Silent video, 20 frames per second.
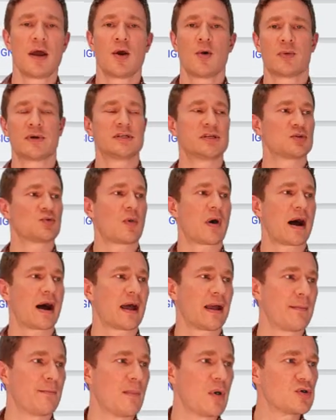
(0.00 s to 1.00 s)
which is
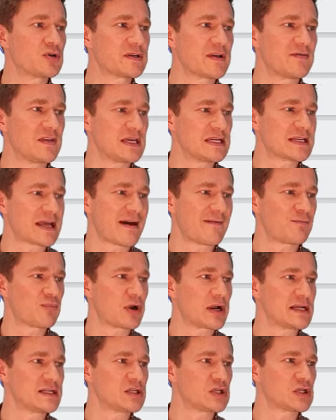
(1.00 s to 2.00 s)
why most of these have
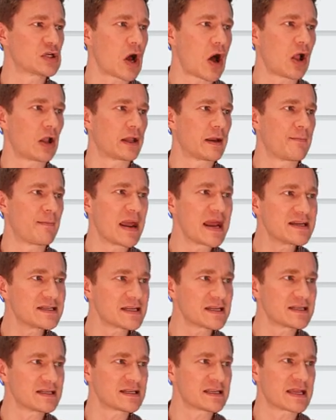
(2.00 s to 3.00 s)
pretty solid
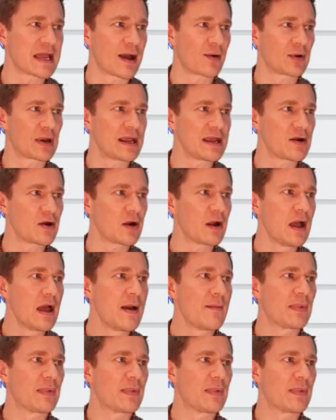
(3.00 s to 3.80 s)
bases down here,